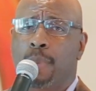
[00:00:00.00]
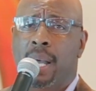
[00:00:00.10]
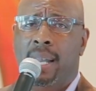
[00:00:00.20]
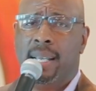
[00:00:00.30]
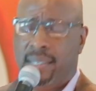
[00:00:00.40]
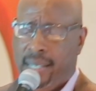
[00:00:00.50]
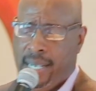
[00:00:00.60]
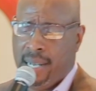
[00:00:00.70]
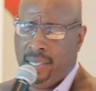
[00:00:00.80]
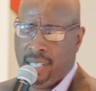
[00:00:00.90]
well as
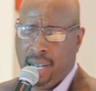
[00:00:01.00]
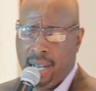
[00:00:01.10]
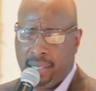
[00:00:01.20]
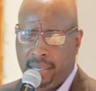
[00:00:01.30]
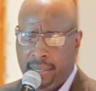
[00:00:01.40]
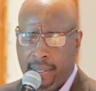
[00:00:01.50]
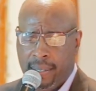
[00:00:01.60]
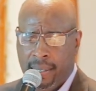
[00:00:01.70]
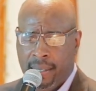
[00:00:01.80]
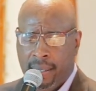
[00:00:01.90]
the unjust.
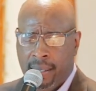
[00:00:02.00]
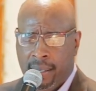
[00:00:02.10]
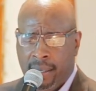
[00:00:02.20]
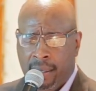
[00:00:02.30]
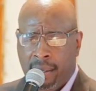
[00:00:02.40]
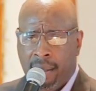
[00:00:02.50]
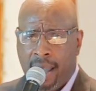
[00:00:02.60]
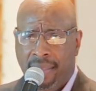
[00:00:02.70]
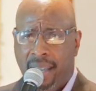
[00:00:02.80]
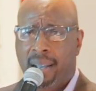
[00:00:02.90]

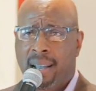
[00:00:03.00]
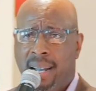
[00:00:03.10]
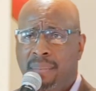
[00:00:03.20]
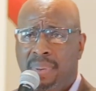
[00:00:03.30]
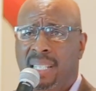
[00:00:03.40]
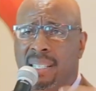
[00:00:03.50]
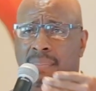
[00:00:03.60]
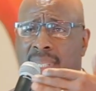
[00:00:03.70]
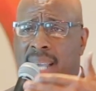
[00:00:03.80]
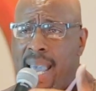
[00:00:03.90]
And there are going to be
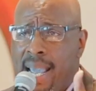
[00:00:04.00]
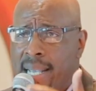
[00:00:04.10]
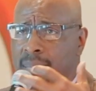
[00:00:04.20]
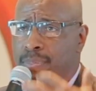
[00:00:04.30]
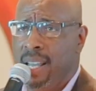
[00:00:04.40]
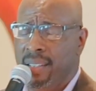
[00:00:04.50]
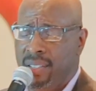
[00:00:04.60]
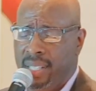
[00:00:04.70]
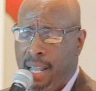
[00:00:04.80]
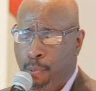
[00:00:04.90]
some days,
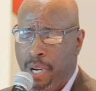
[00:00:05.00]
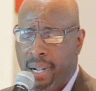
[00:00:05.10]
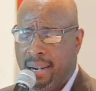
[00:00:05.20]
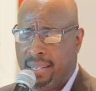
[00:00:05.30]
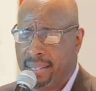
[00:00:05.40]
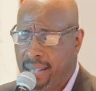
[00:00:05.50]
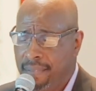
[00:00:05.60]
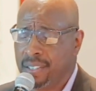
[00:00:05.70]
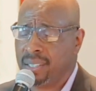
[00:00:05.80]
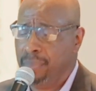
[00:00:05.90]
brothers, that we're going to
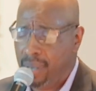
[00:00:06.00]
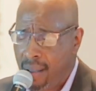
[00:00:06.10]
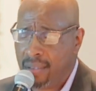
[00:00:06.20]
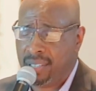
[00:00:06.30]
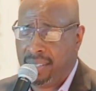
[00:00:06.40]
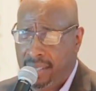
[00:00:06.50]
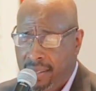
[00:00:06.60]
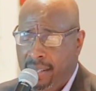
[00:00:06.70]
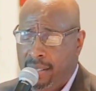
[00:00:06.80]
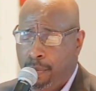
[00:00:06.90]
suffer some losses
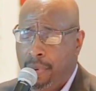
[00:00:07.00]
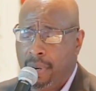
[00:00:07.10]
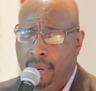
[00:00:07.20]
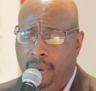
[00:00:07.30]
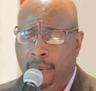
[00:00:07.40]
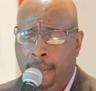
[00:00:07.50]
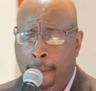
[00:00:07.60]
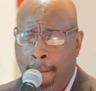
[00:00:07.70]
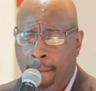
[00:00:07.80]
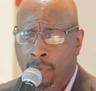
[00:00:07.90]
in this world.
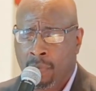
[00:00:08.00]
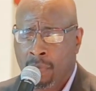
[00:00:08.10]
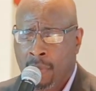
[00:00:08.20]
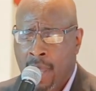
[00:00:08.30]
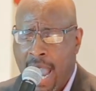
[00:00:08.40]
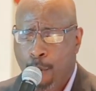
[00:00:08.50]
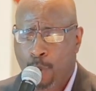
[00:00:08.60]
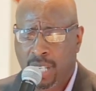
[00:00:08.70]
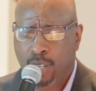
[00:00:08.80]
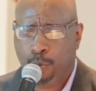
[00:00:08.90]
And
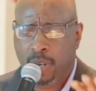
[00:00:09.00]
when you